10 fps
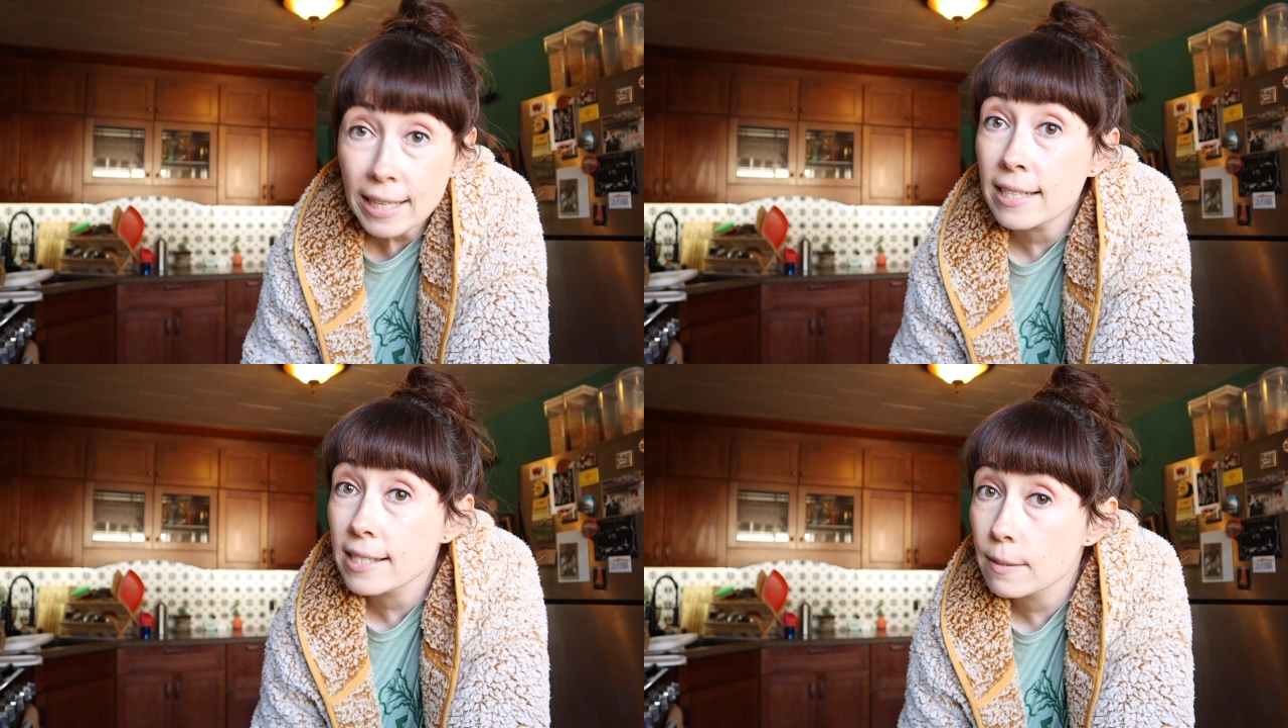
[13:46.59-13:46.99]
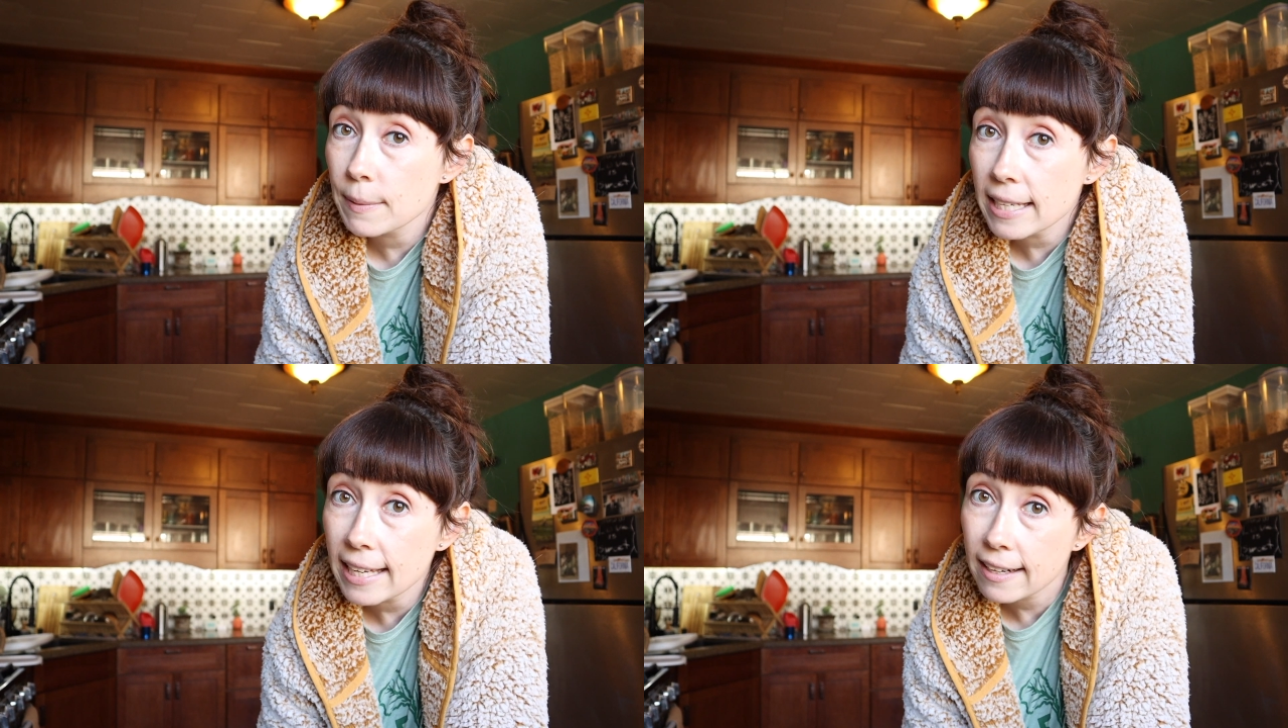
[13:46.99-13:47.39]
And
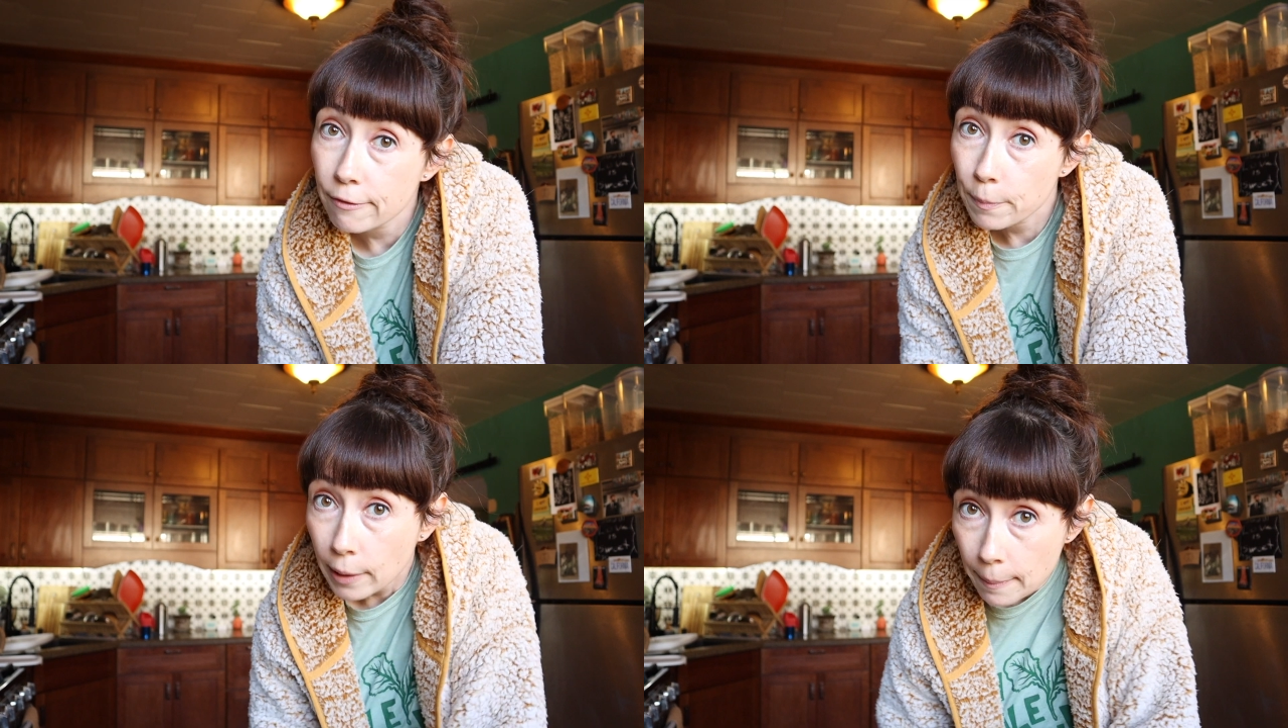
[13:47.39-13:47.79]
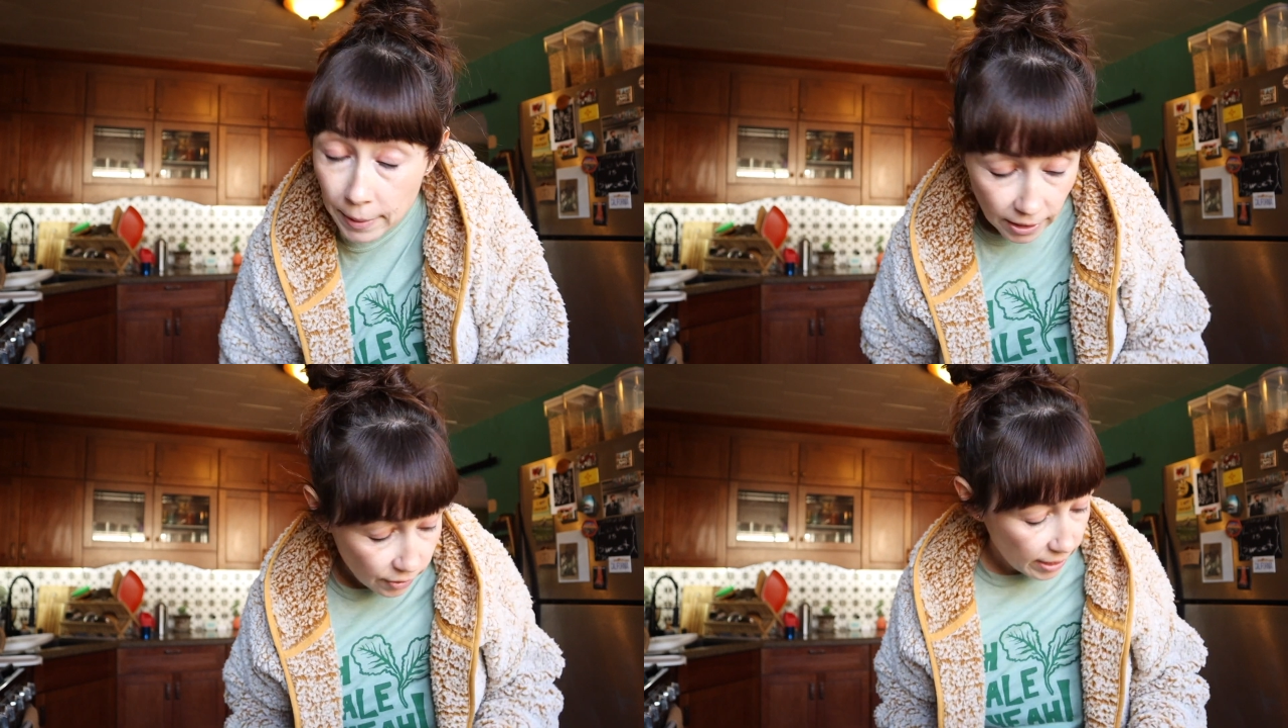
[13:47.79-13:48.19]
speaking of prep
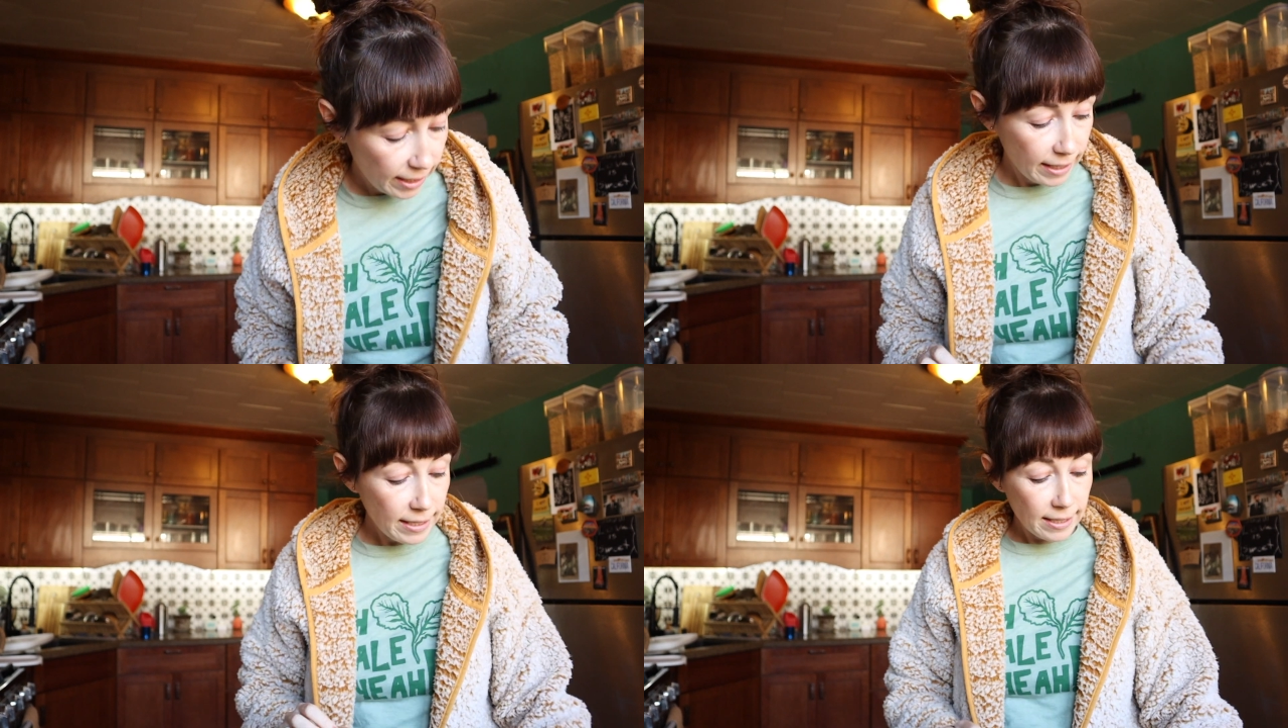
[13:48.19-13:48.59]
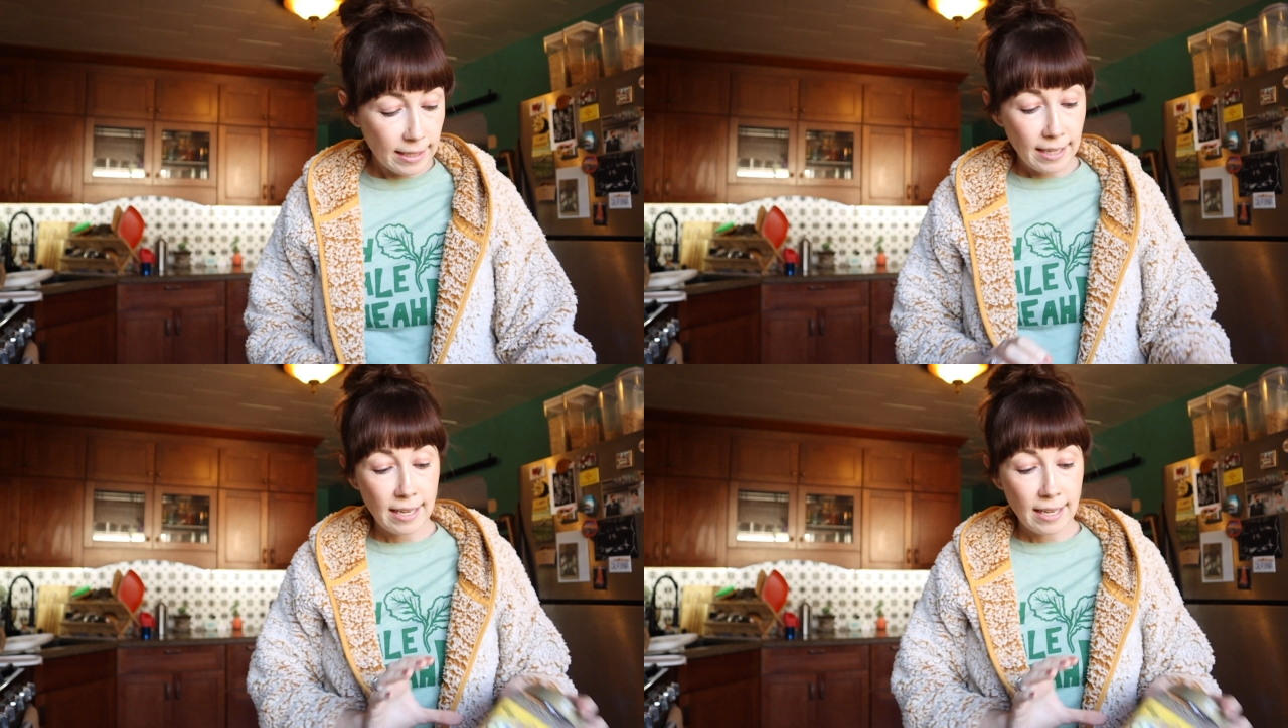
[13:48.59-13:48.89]
ingredients,